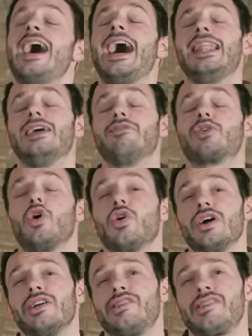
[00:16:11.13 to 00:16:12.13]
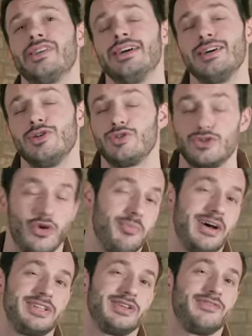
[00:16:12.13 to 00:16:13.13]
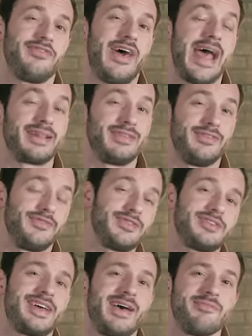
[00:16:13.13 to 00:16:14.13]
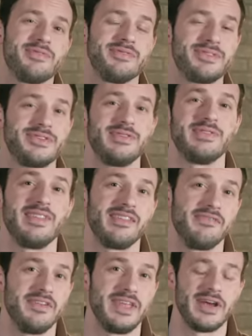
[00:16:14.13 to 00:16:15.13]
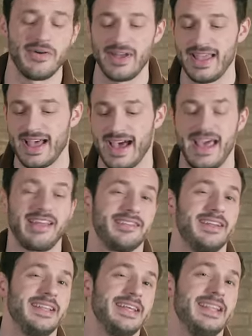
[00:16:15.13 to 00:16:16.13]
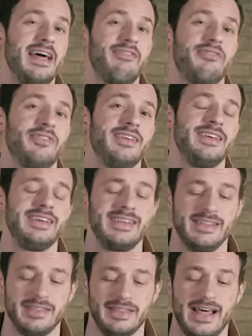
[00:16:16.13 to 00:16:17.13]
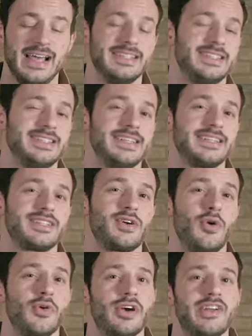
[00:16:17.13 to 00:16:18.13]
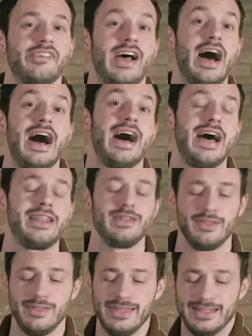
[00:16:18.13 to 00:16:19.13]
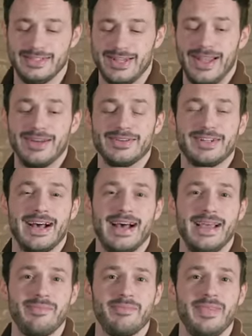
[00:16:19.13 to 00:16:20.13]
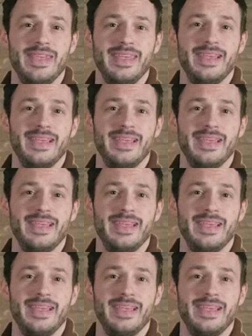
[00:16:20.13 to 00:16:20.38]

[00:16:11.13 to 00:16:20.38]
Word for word: I love chorus so much, in fact, that the first time we went to shoot this video, I accidentally left the line six chorus on the entire time.